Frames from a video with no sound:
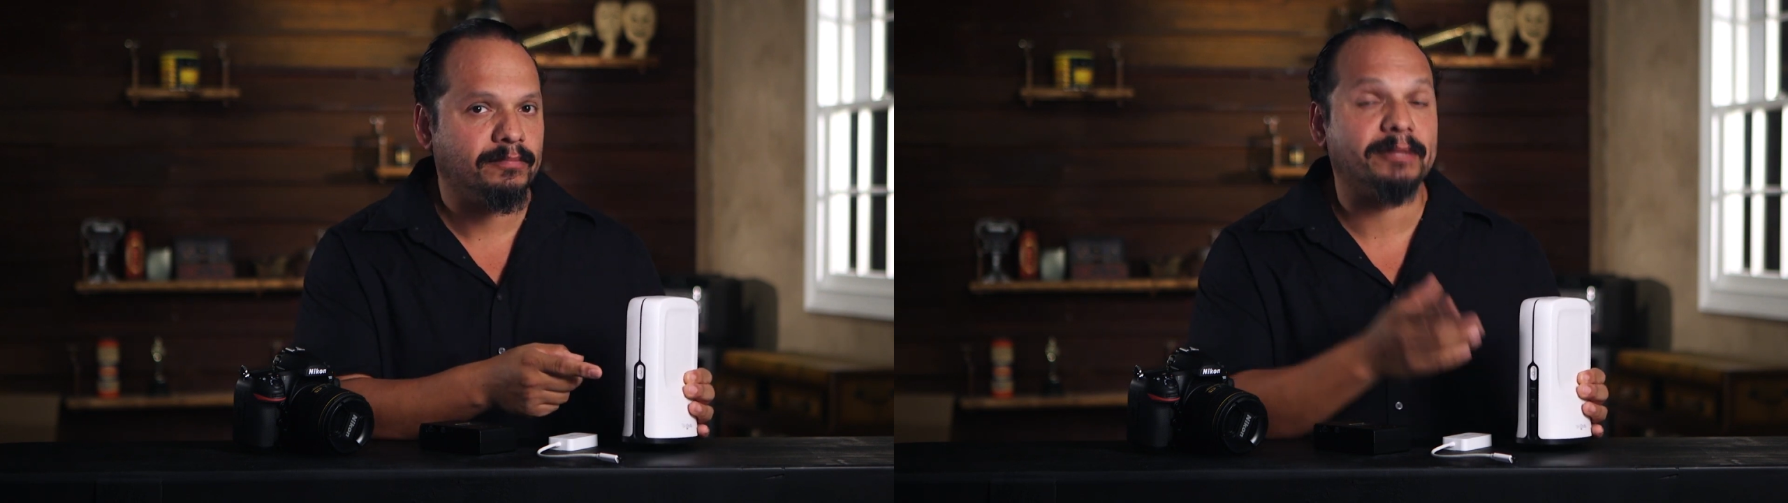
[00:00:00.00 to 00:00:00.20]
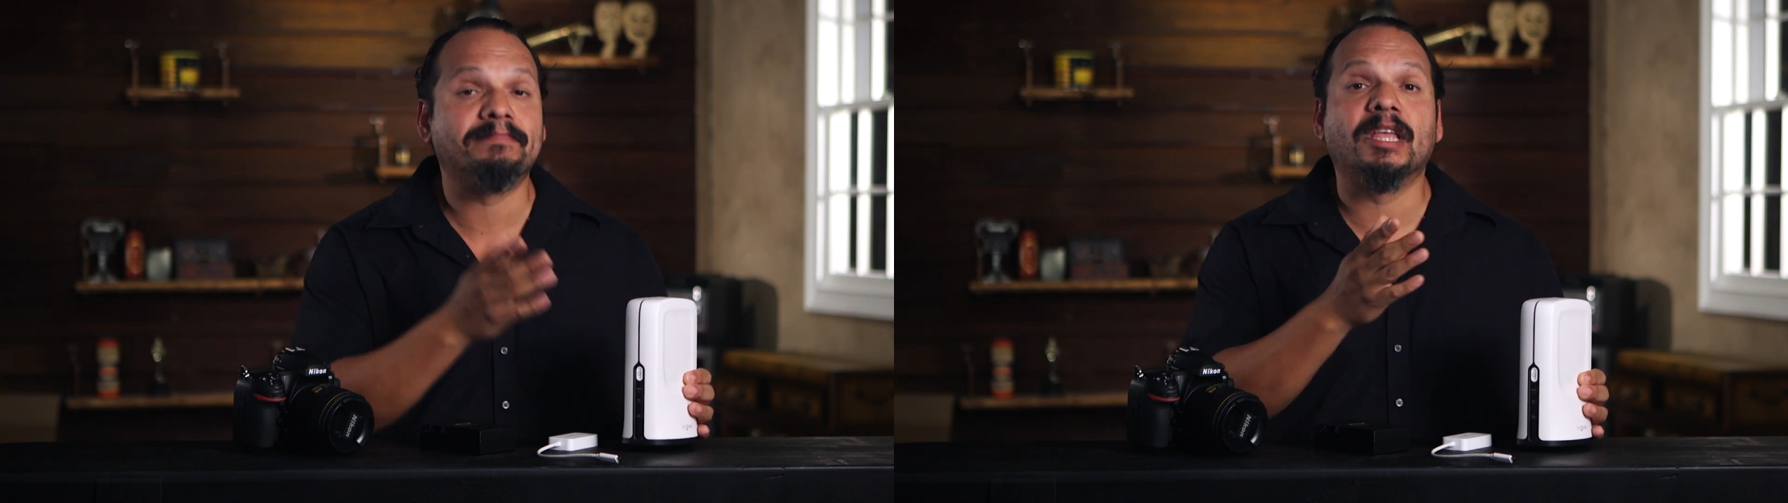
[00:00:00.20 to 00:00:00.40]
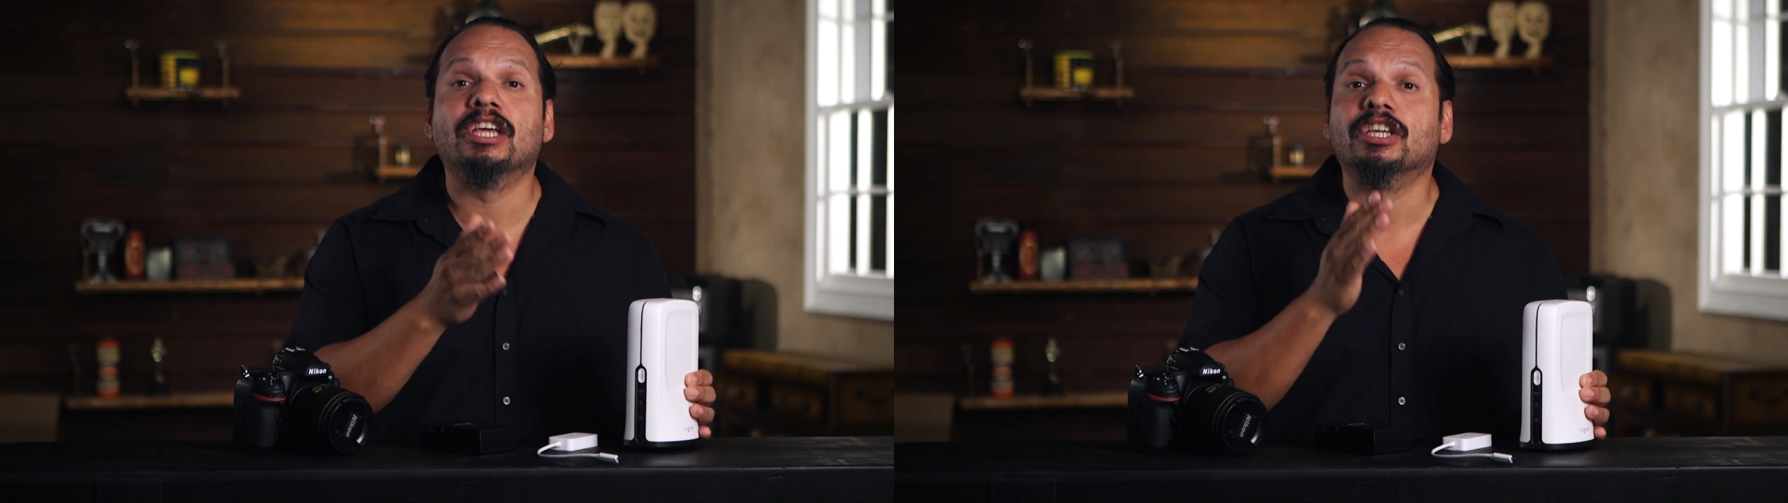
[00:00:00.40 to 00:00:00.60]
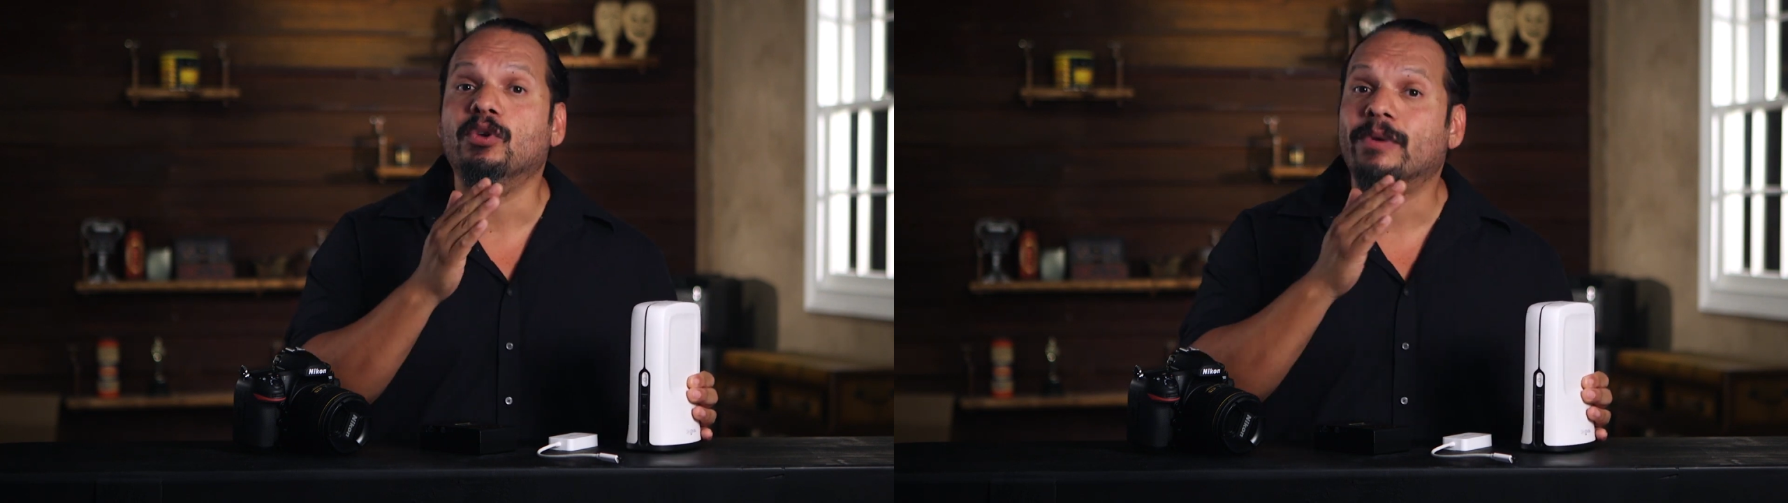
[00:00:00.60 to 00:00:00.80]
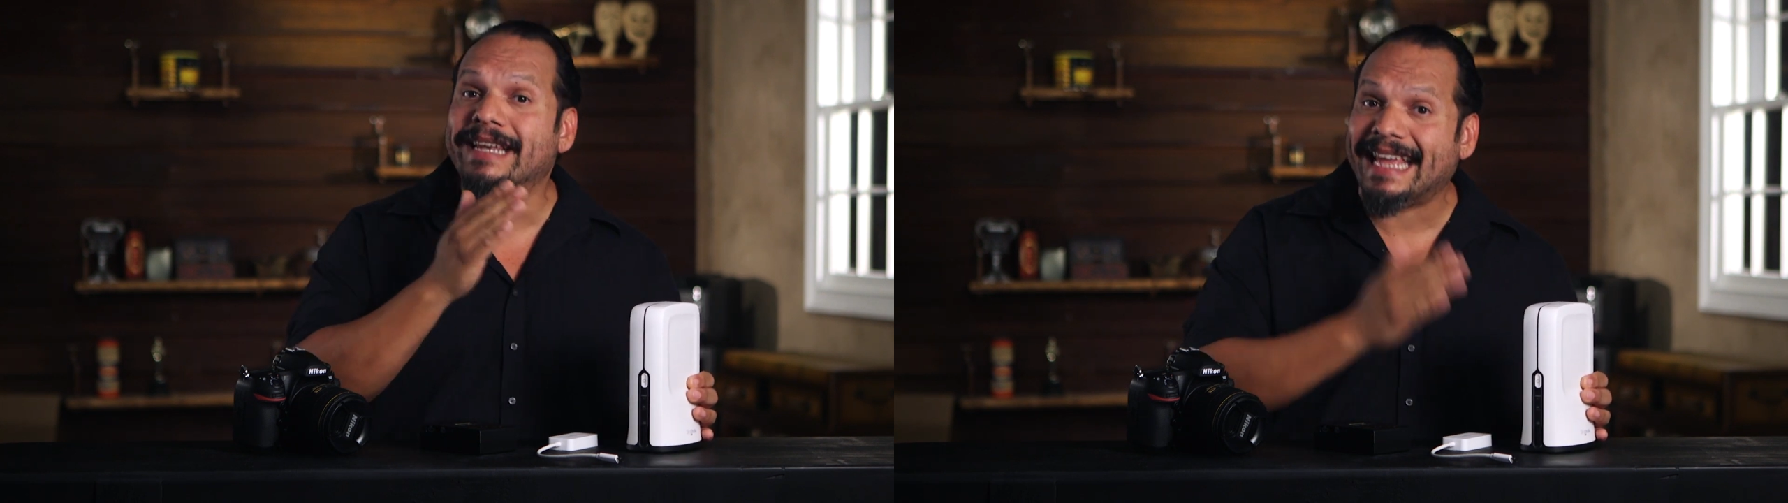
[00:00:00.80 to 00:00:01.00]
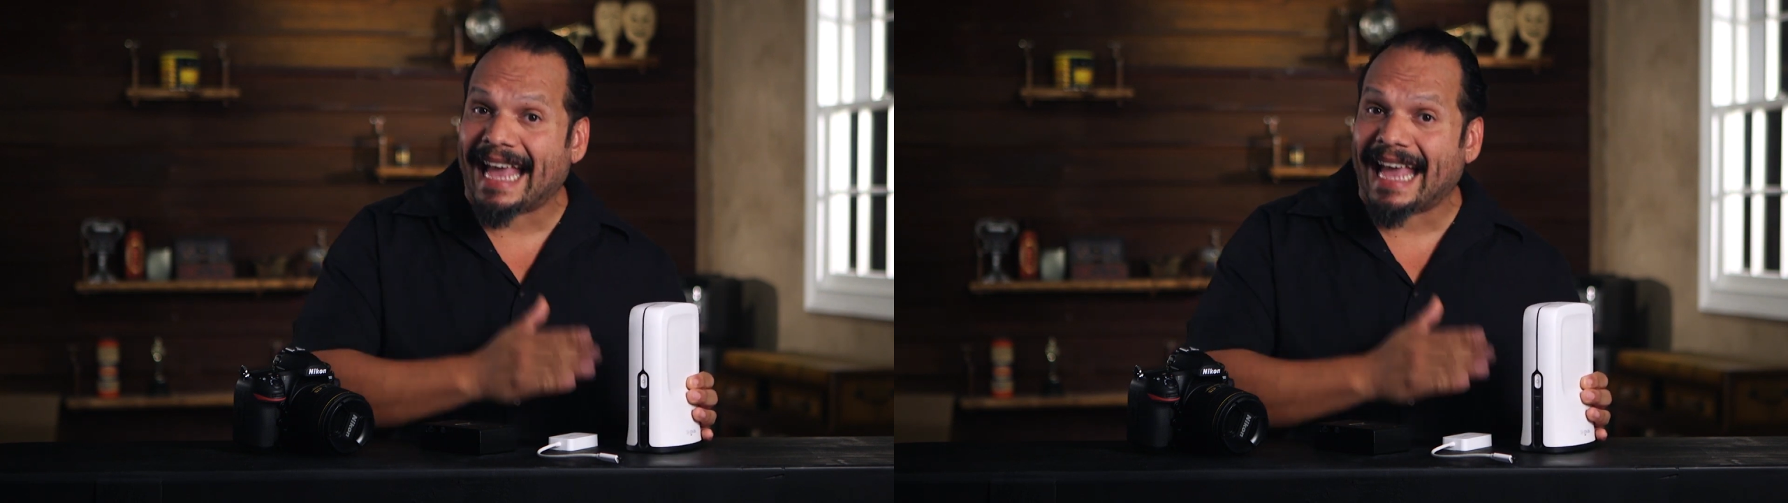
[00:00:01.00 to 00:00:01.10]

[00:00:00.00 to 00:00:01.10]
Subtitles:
Well, you can